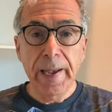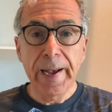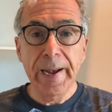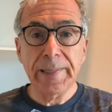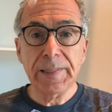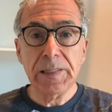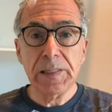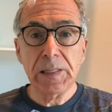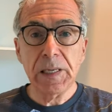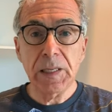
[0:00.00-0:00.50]

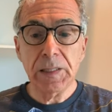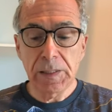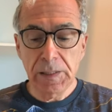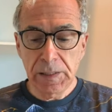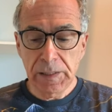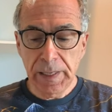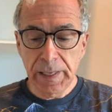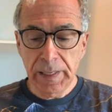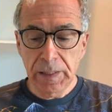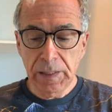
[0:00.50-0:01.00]
At
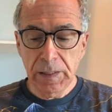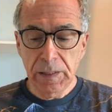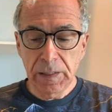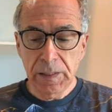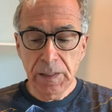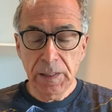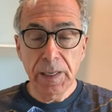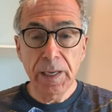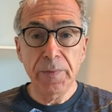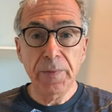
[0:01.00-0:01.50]
sunset
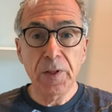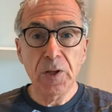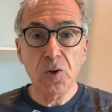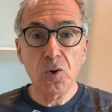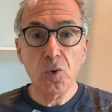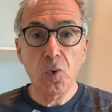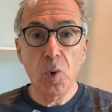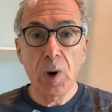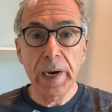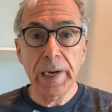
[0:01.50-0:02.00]
in the
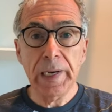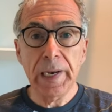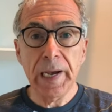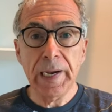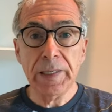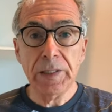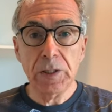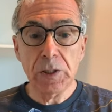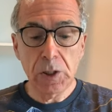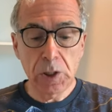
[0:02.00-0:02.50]

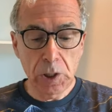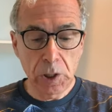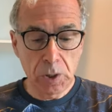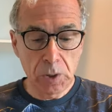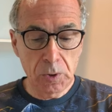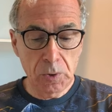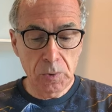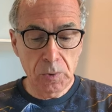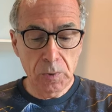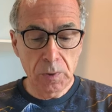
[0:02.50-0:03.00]
twilight's
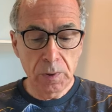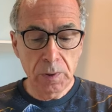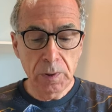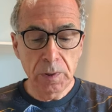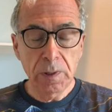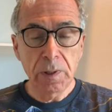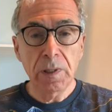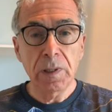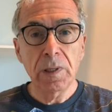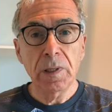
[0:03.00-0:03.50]
glow,
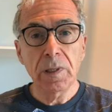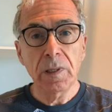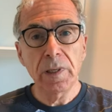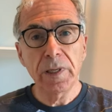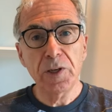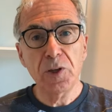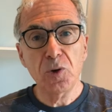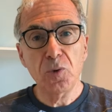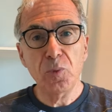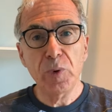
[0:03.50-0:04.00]

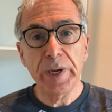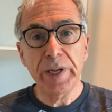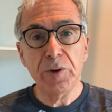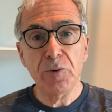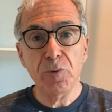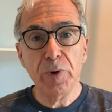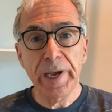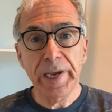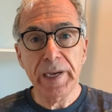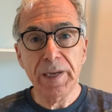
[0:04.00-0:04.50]
little red
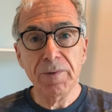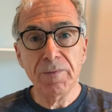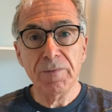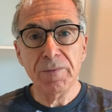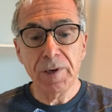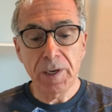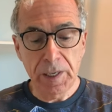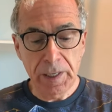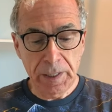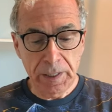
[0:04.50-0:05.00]

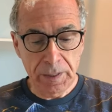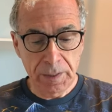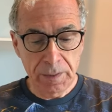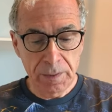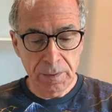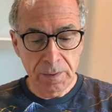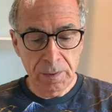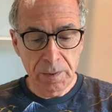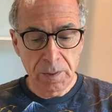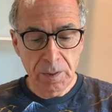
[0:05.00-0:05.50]
dragonfly,
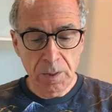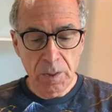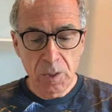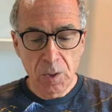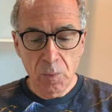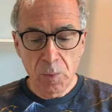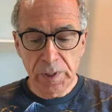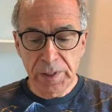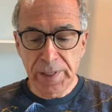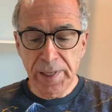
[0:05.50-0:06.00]

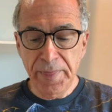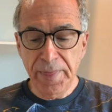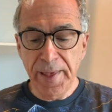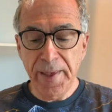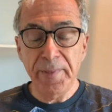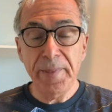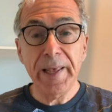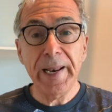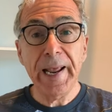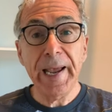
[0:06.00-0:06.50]
was it
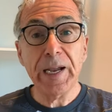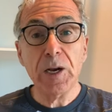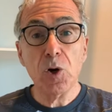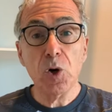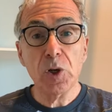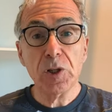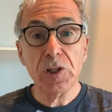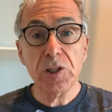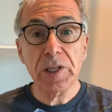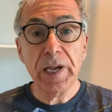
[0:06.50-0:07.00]
then that I
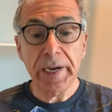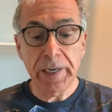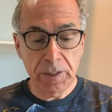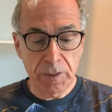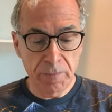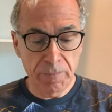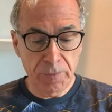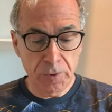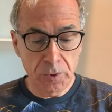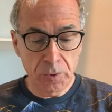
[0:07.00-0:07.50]
caught sight
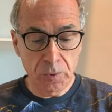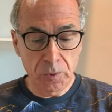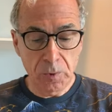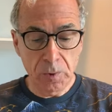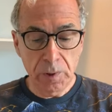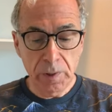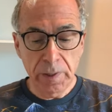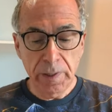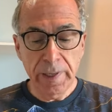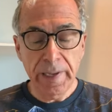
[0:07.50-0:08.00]
of you
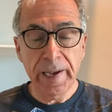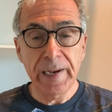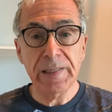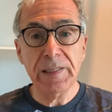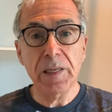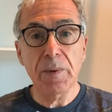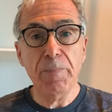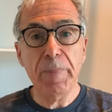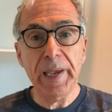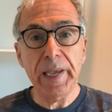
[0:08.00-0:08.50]

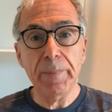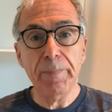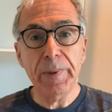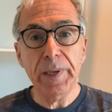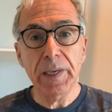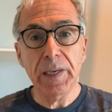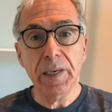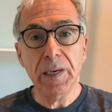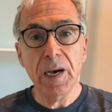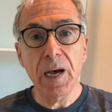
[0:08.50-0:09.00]
as a
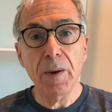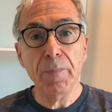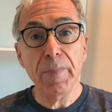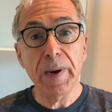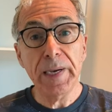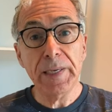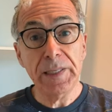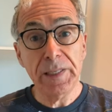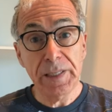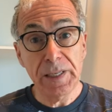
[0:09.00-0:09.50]
baby on
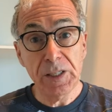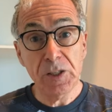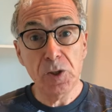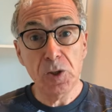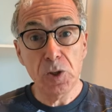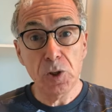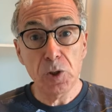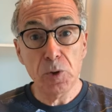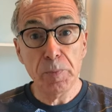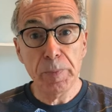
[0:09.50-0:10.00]
my
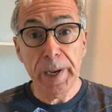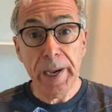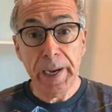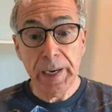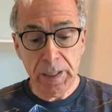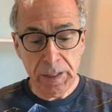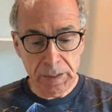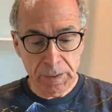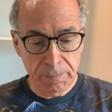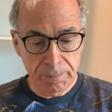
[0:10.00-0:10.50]
sister's
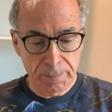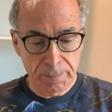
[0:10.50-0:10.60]
back?